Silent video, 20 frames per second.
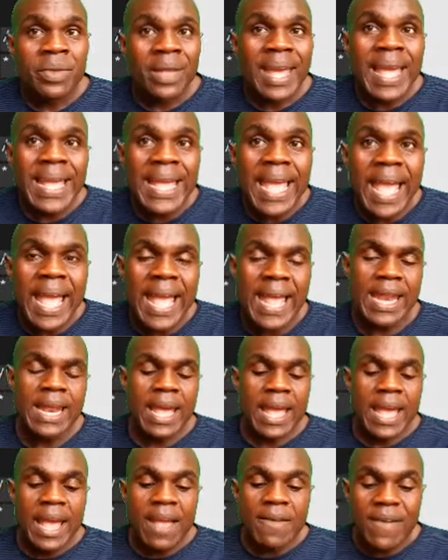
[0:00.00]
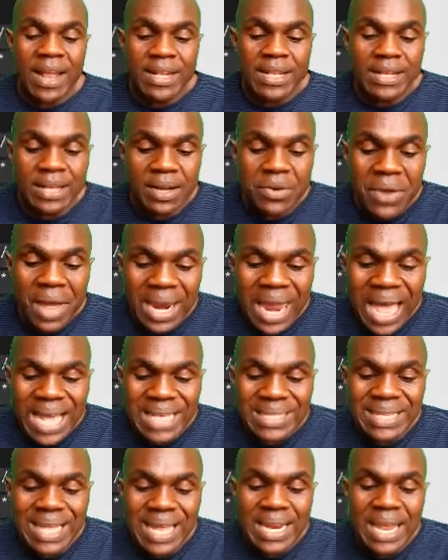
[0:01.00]
Again, if I
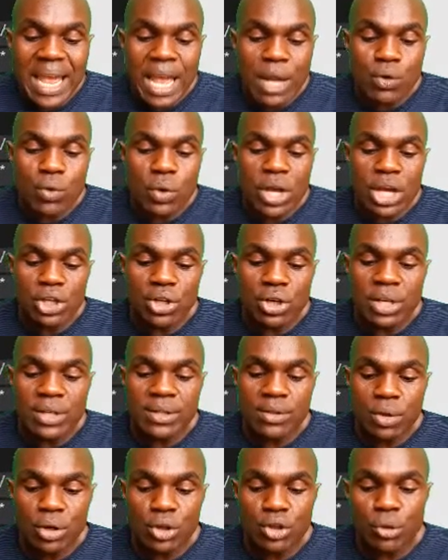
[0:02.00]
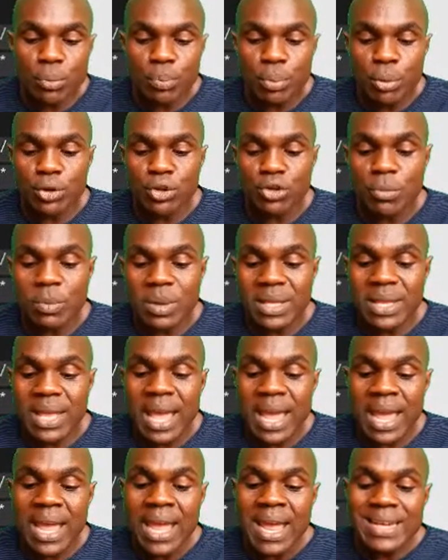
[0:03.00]
realize that education is not supposed to be
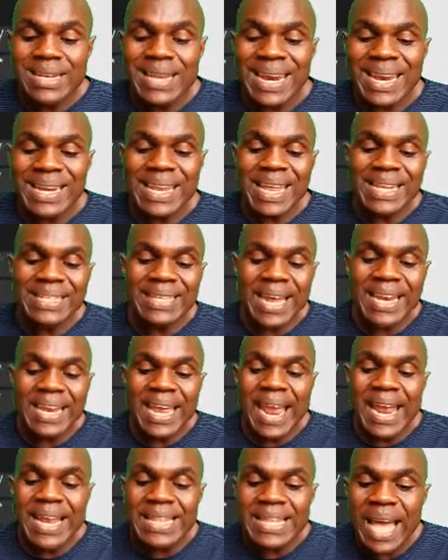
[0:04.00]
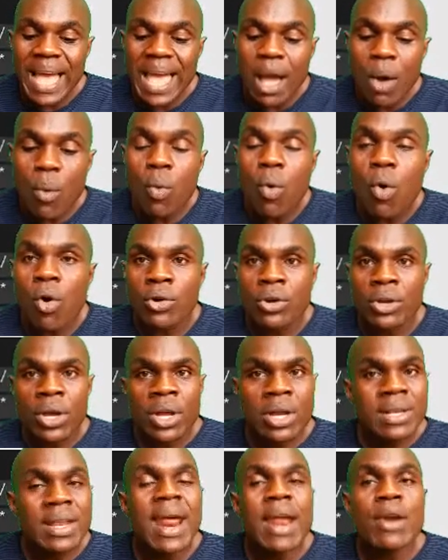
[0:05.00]
there, that there is an entire word
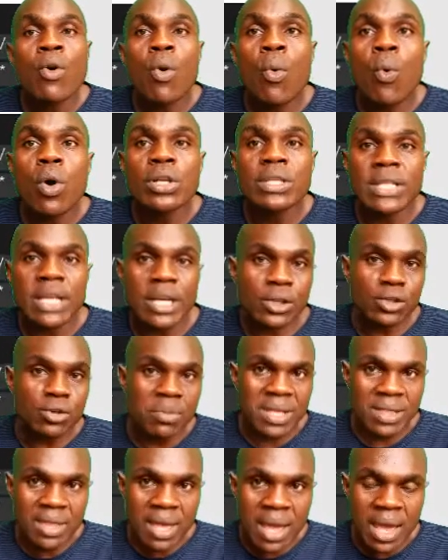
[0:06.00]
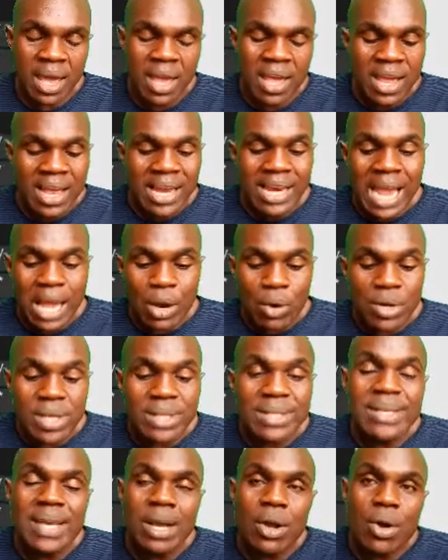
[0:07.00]
that I don't want it to be there. Like on the
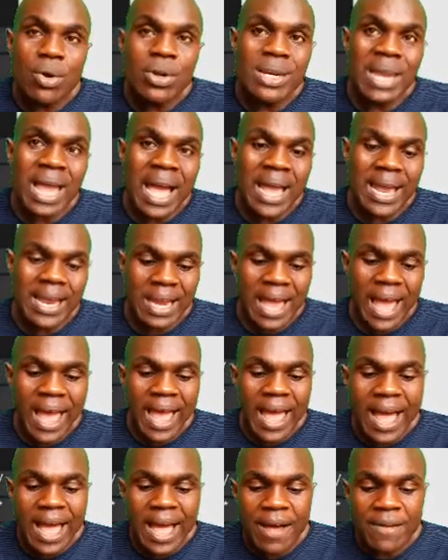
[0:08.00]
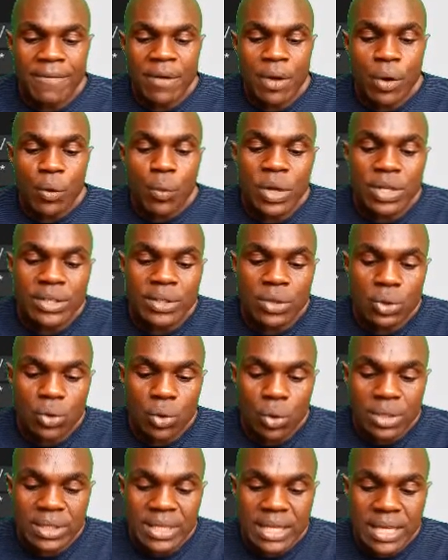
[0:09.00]
second line, I have we
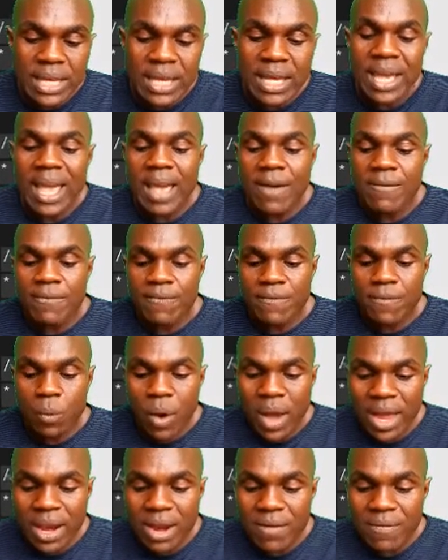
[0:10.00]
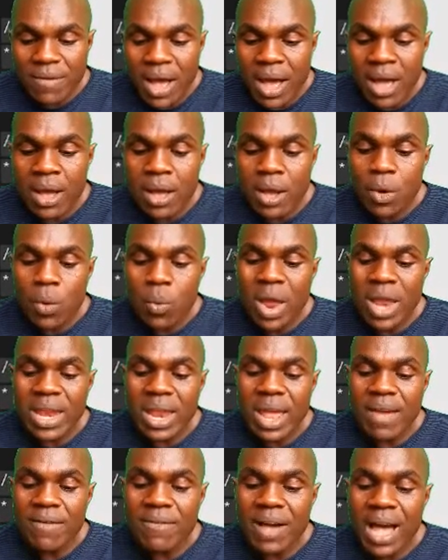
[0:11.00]
study wherever,
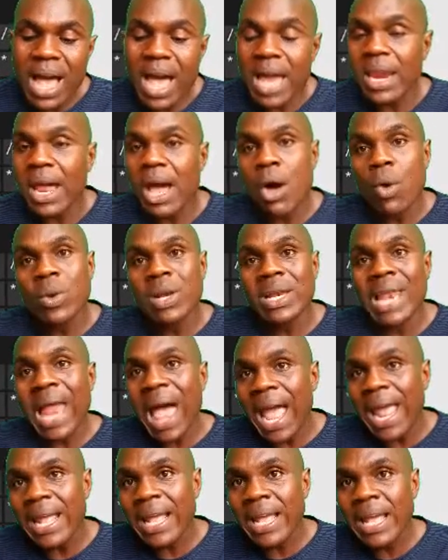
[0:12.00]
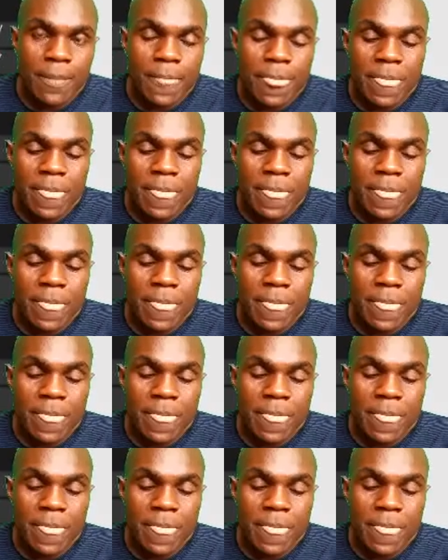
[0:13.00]
whenever, and how we like.